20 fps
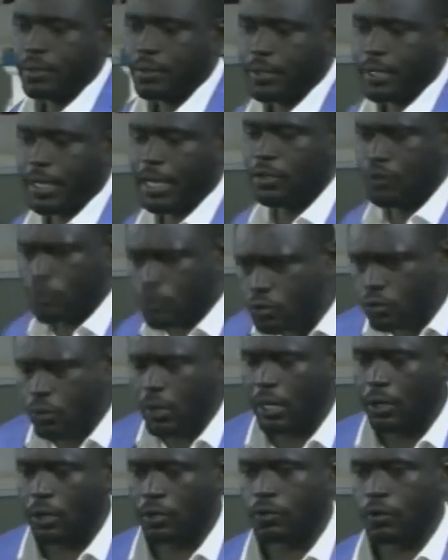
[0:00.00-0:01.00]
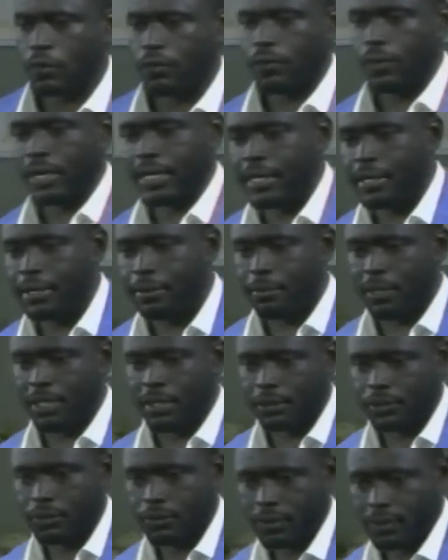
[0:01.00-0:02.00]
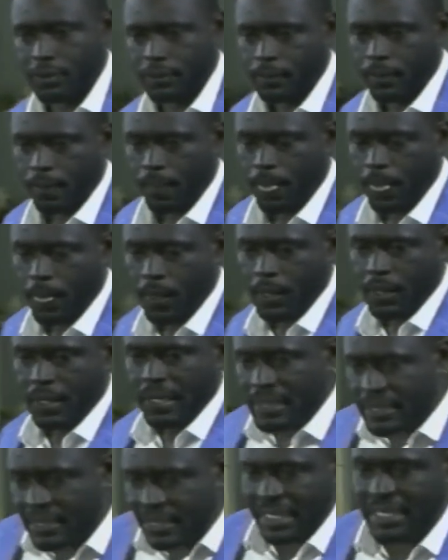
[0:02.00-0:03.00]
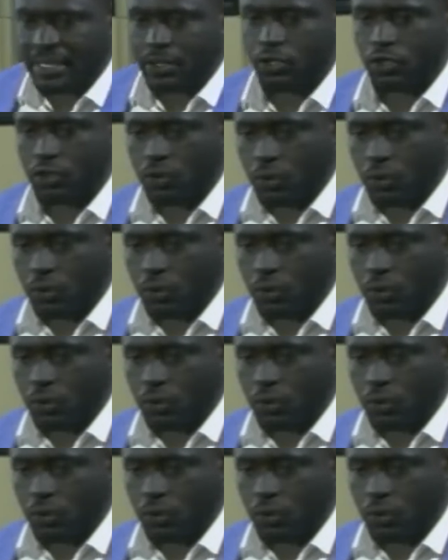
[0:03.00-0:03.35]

and you do a lot of work in ministry. Since you